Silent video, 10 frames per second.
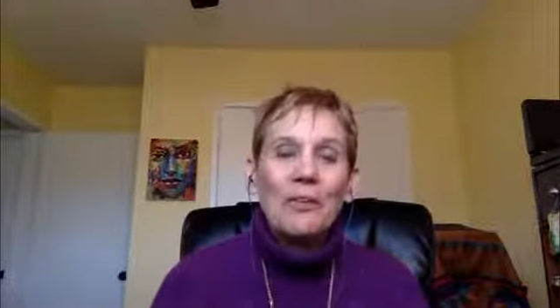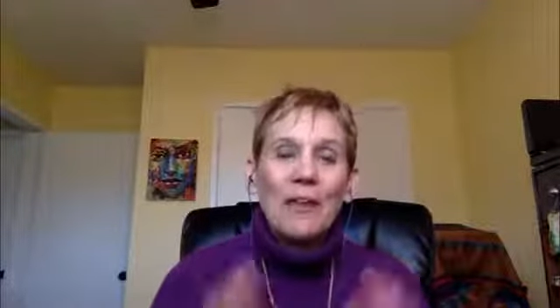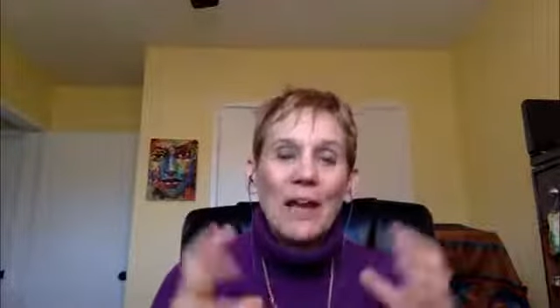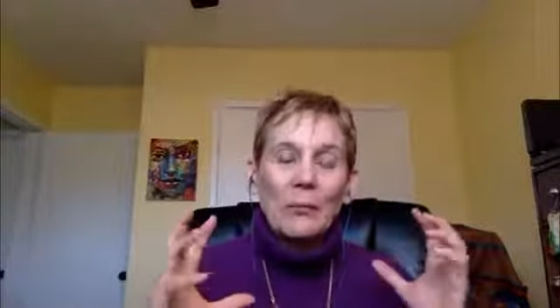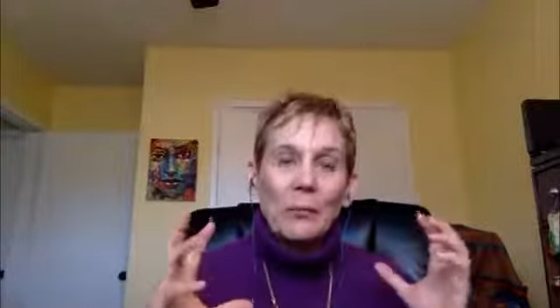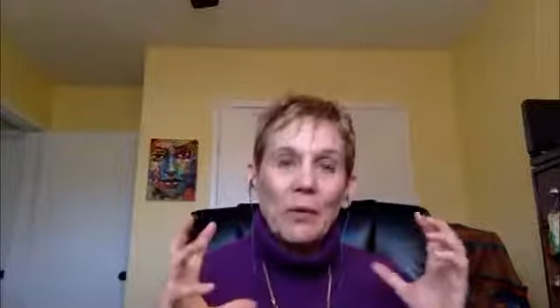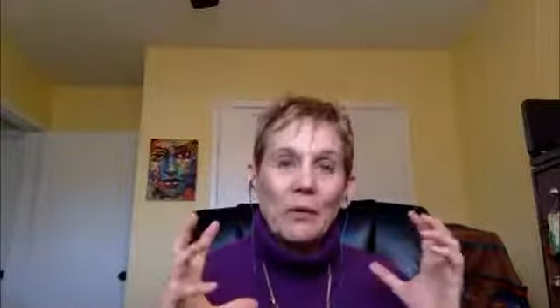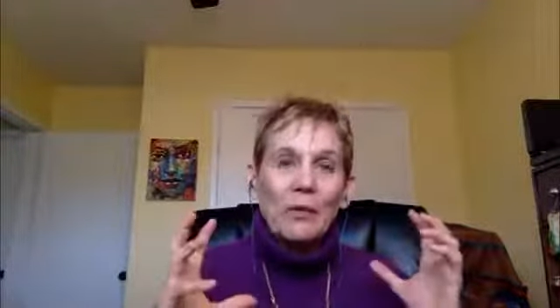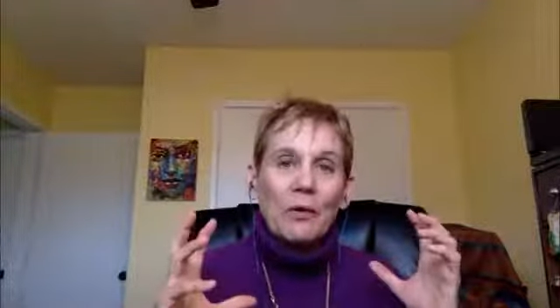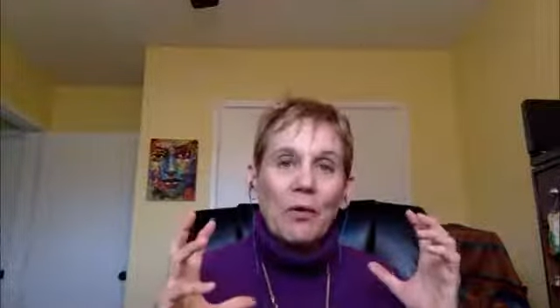that
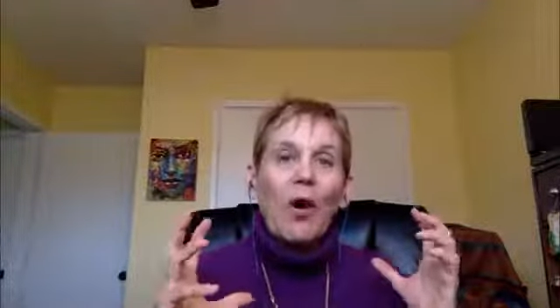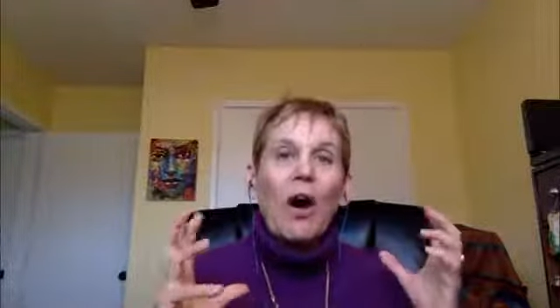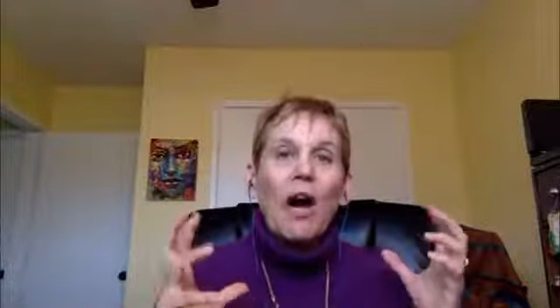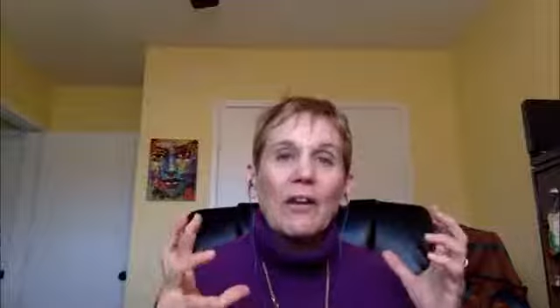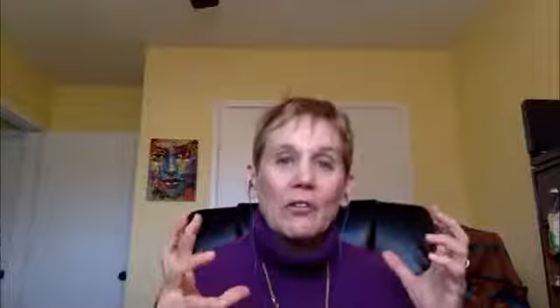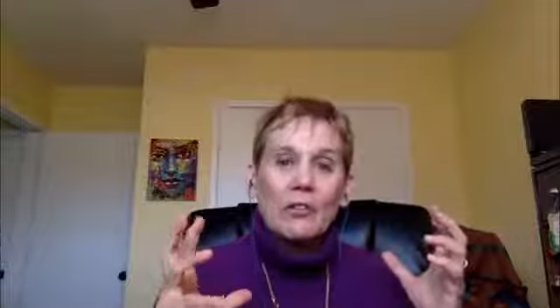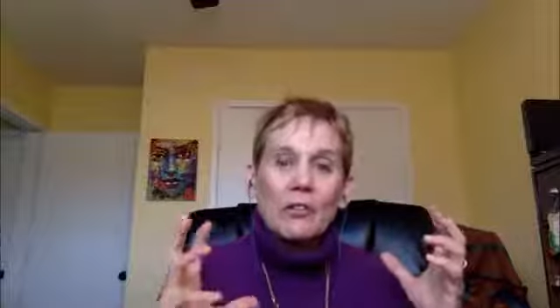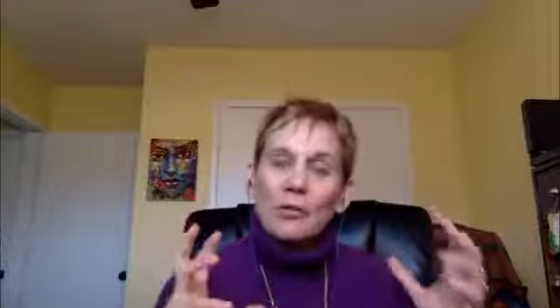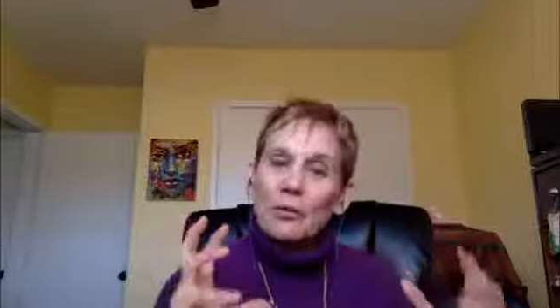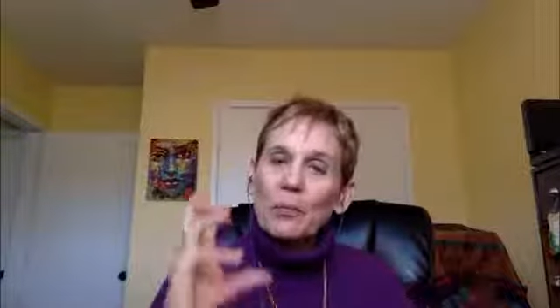will cause
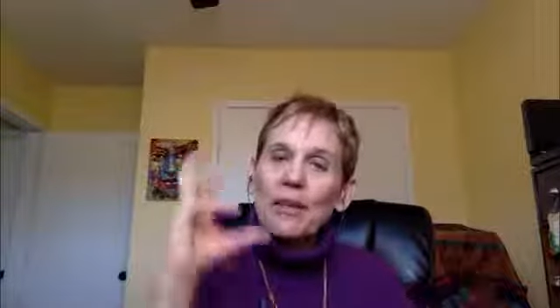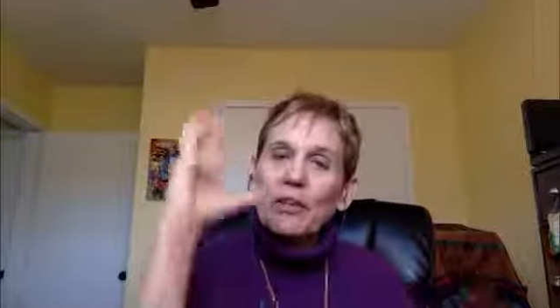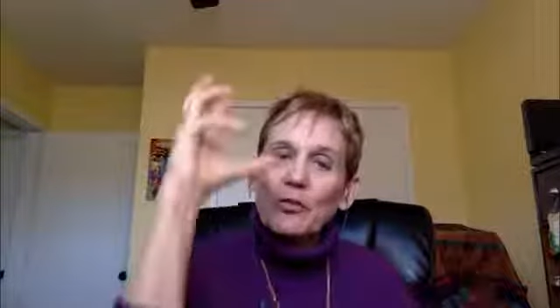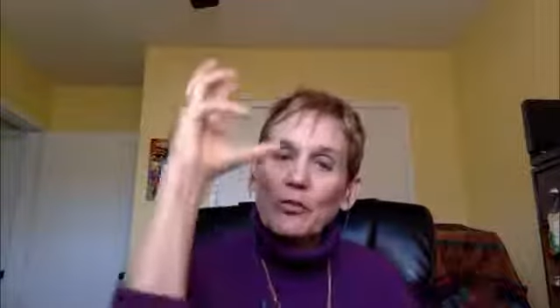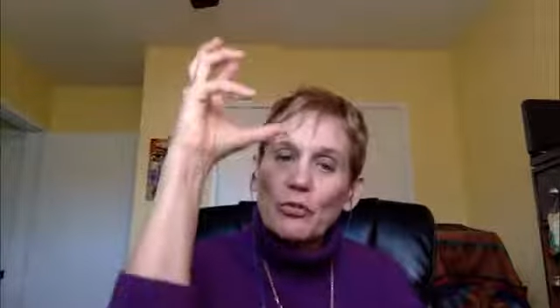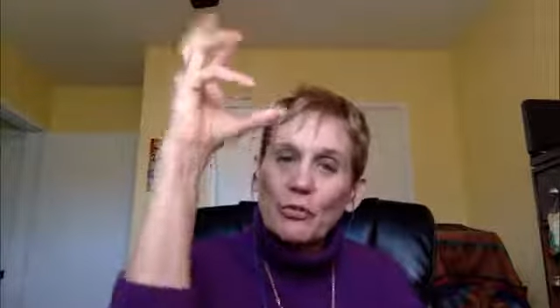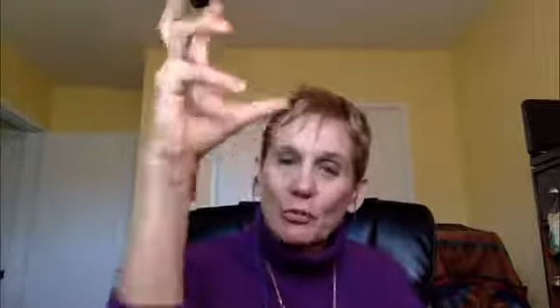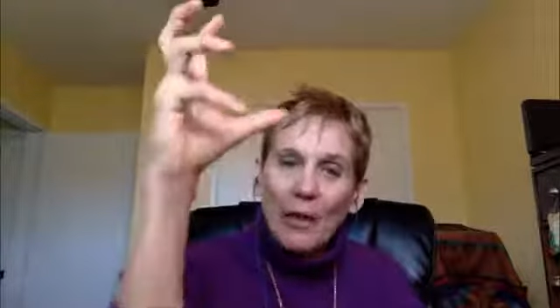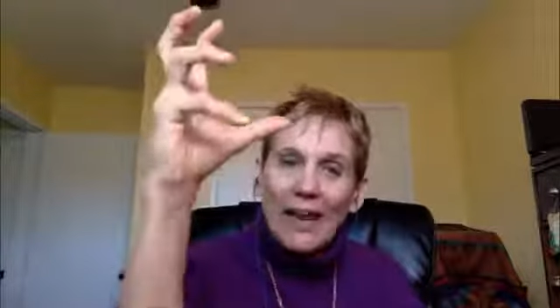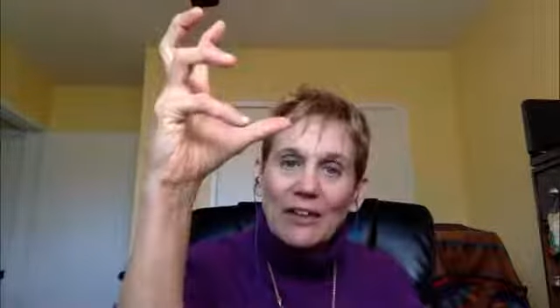you to really
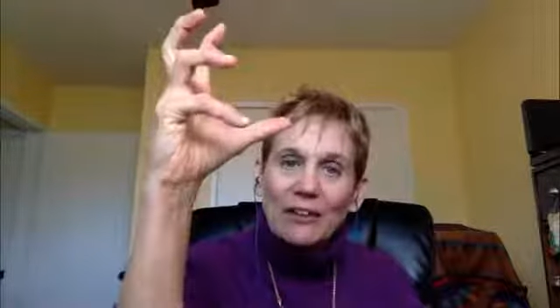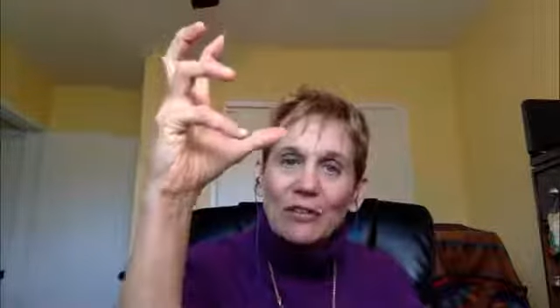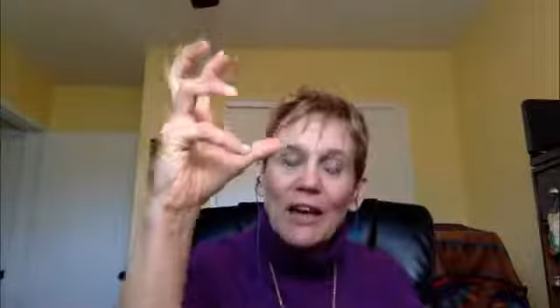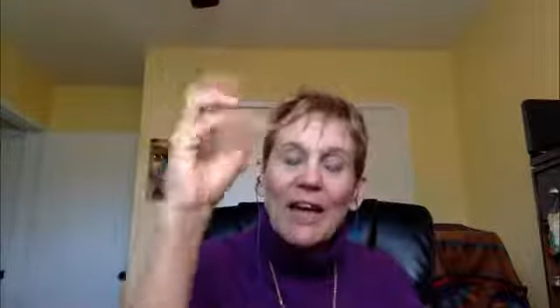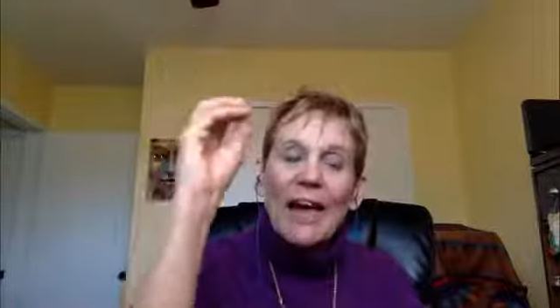stretch